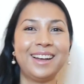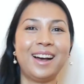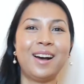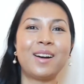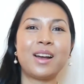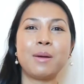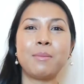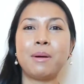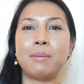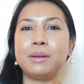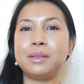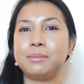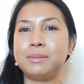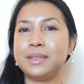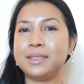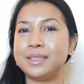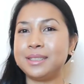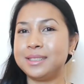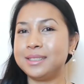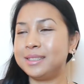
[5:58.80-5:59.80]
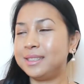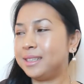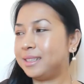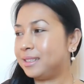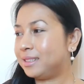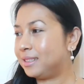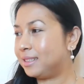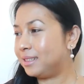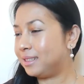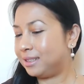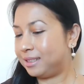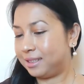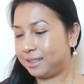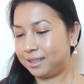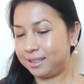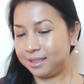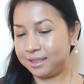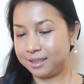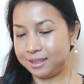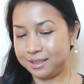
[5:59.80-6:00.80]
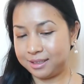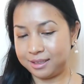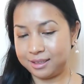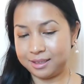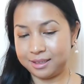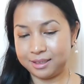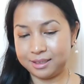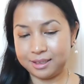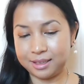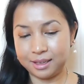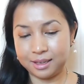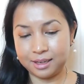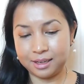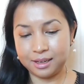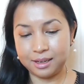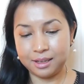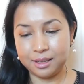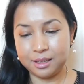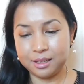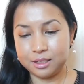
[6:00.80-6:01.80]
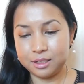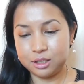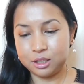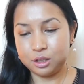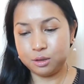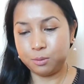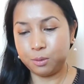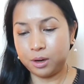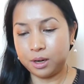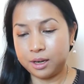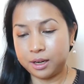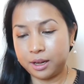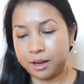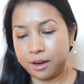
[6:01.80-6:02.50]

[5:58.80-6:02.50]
Okay, mommy's busy. Sit. Sit. Do you want a